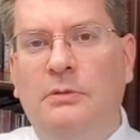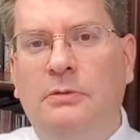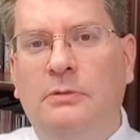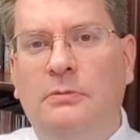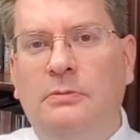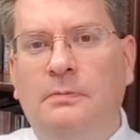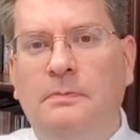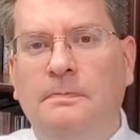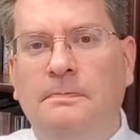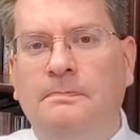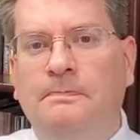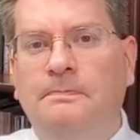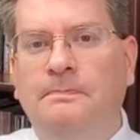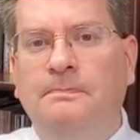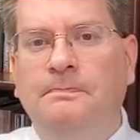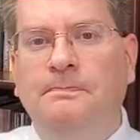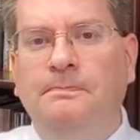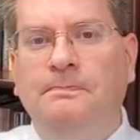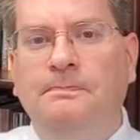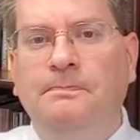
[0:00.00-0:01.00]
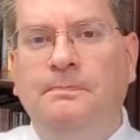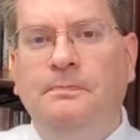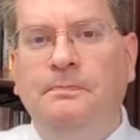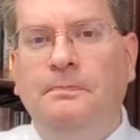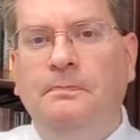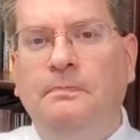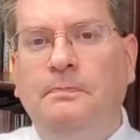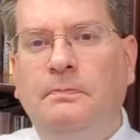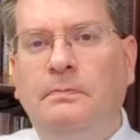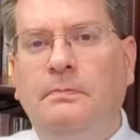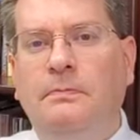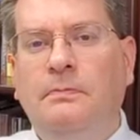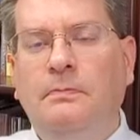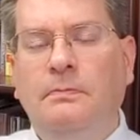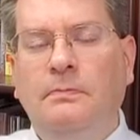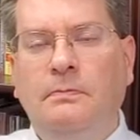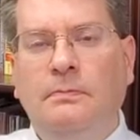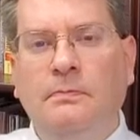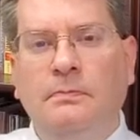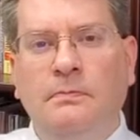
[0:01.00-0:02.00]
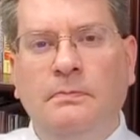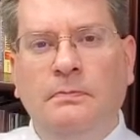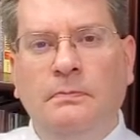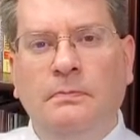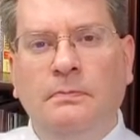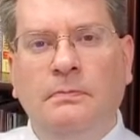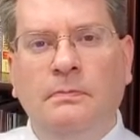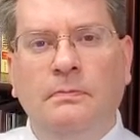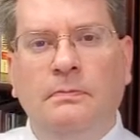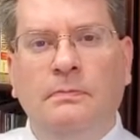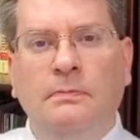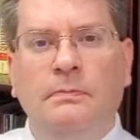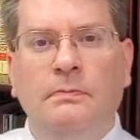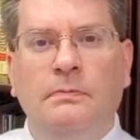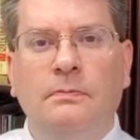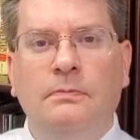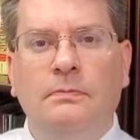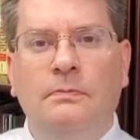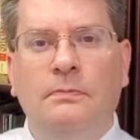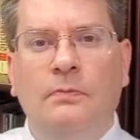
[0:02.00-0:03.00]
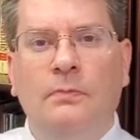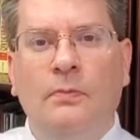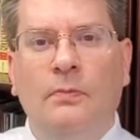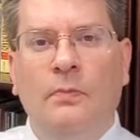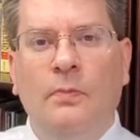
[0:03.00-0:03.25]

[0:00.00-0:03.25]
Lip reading: (silence)